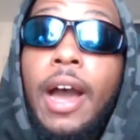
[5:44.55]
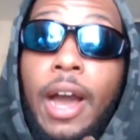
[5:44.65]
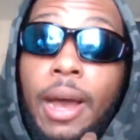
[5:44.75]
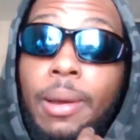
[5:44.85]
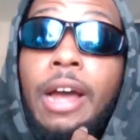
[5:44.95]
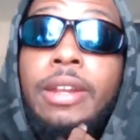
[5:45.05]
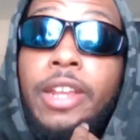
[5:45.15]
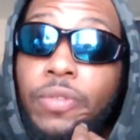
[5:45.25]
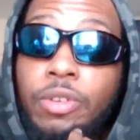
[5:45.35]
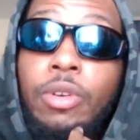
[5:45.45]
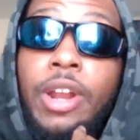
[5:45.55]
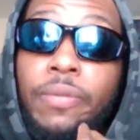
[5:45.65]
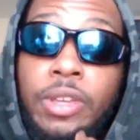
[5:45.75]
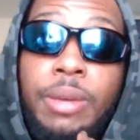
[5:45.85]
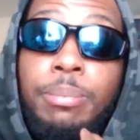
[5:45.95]
I definitely gonna
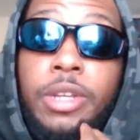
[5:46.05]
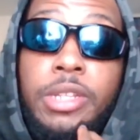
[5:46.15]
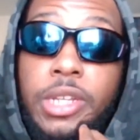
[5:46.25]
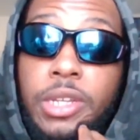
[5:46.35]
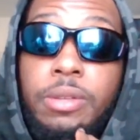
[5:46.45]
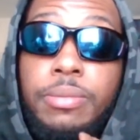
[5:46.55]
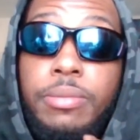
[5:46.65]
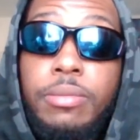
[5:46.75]
have to get me a ticket